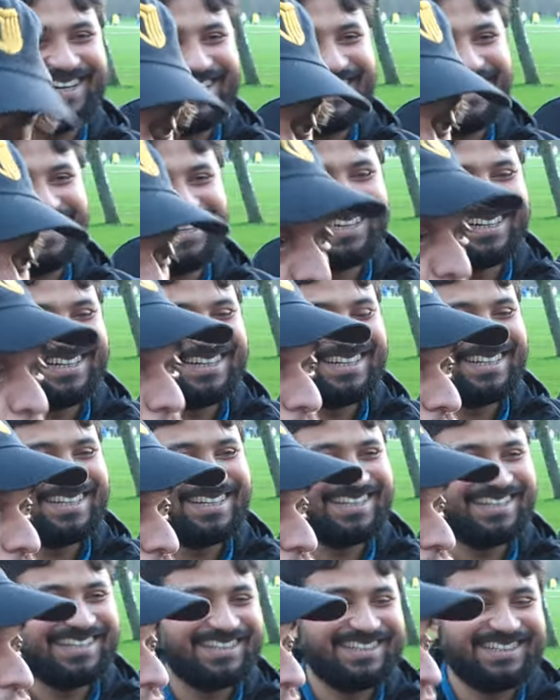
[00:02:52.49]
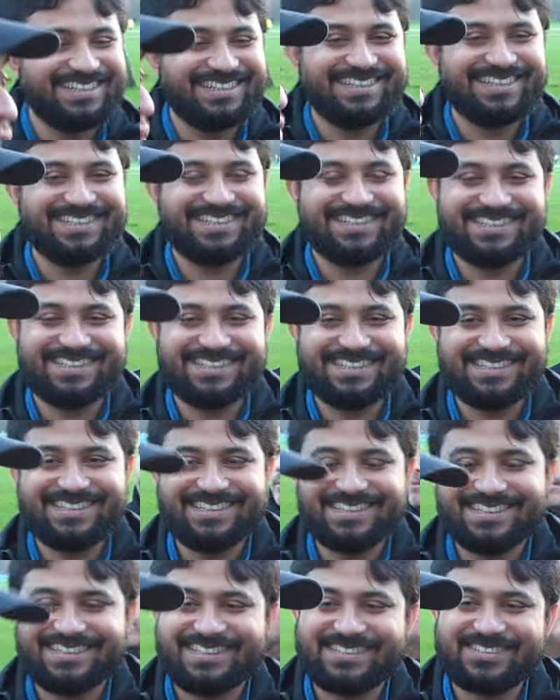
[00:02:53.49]

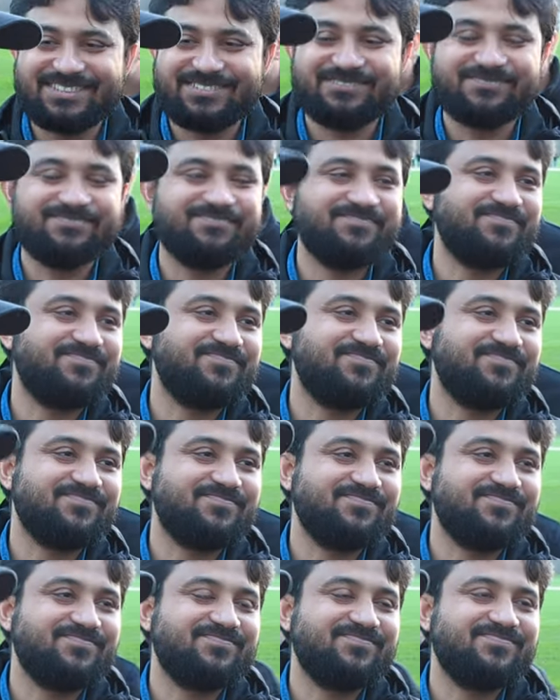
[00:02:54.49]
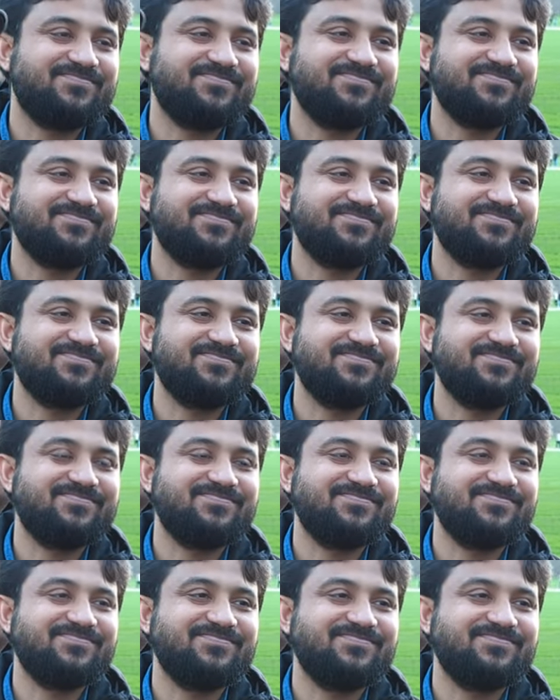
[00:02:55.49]

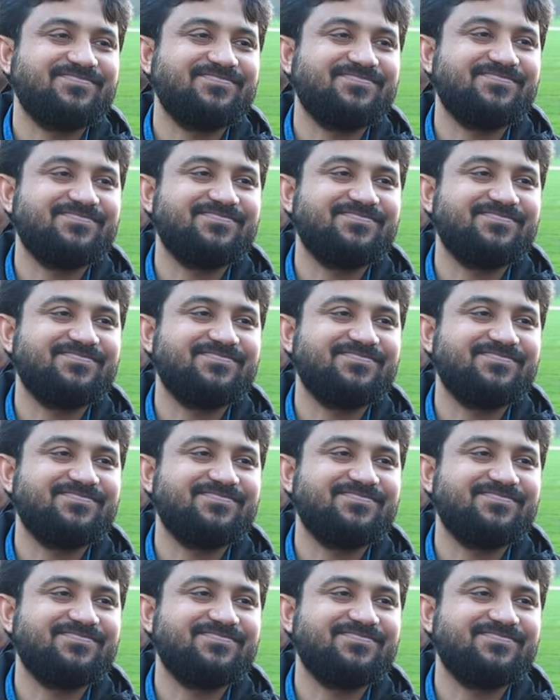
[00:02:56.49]
(silent)